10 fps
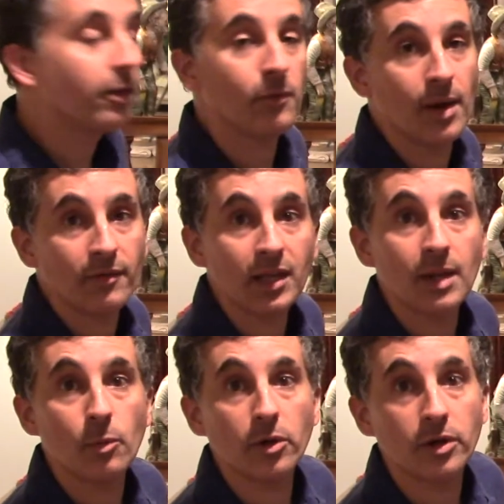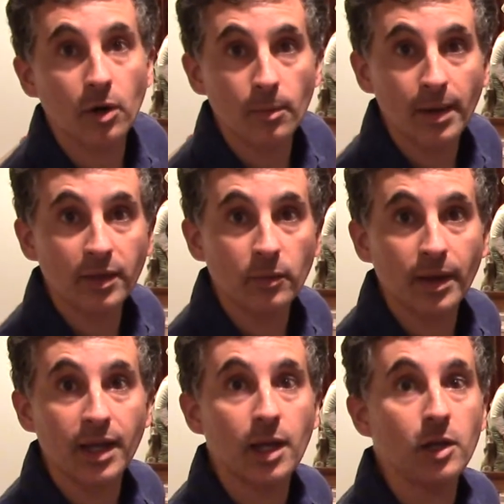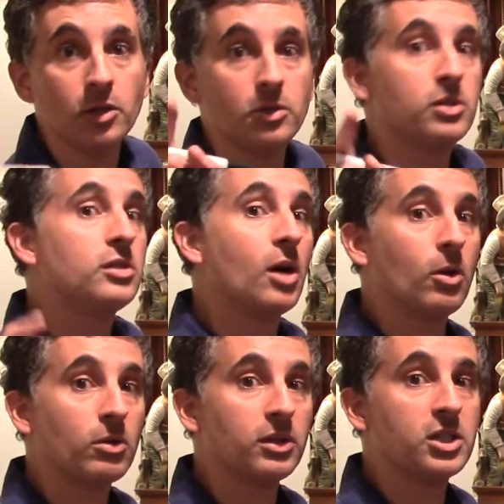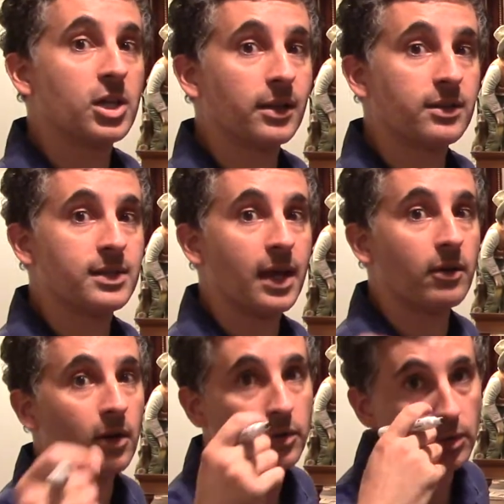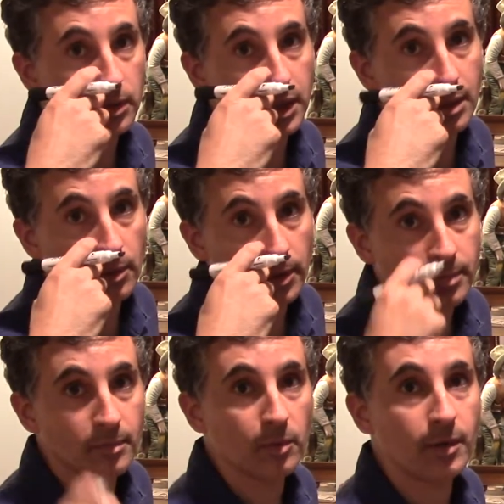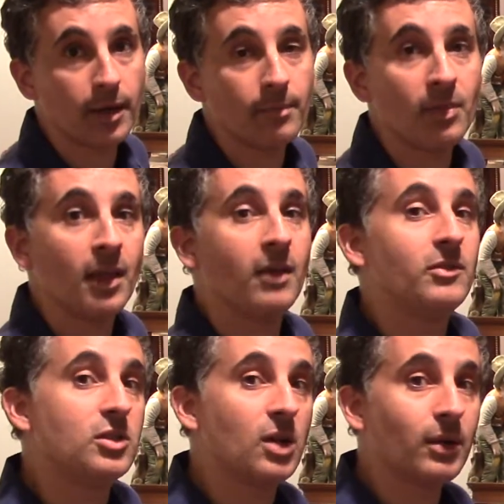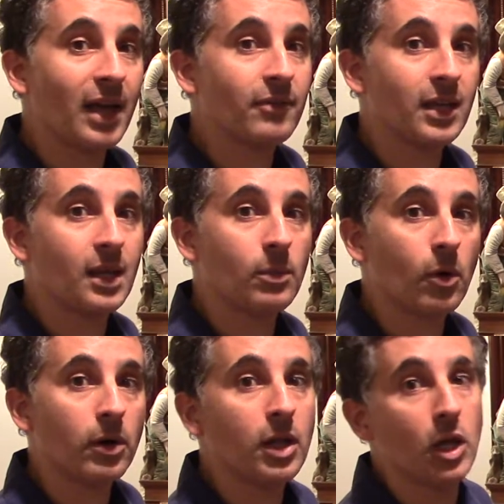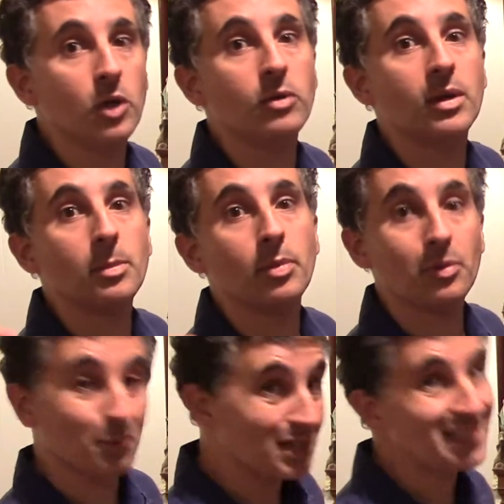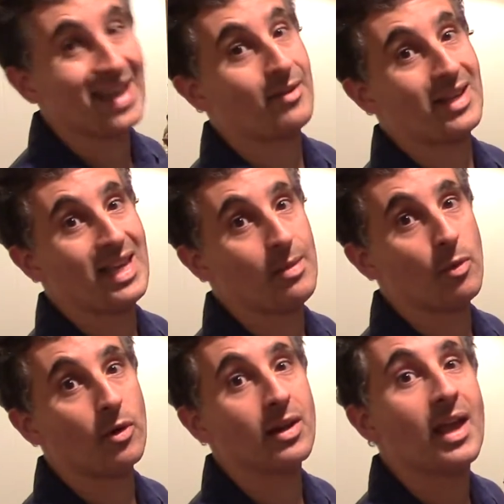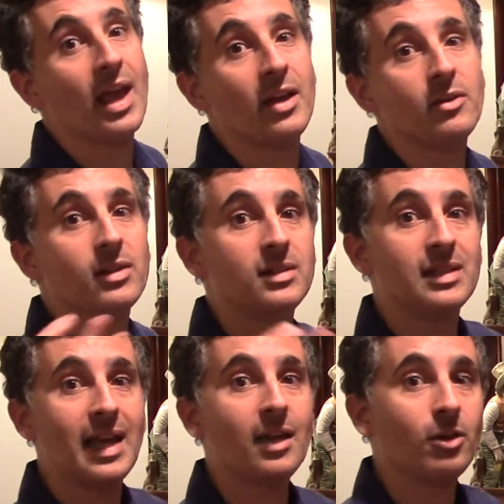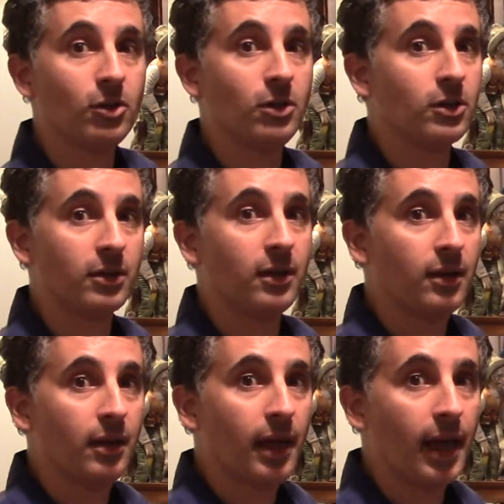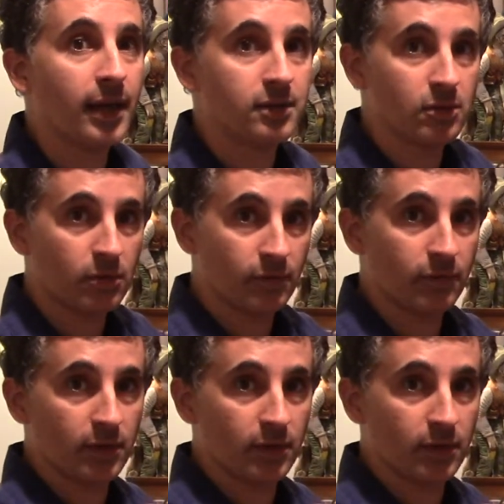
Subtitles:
you have a keyboard at home, by the way, you should totally check this out on your keyboard, okay? If you don't have a keyboard, you could print out a keyboard, and you can take a look at sort of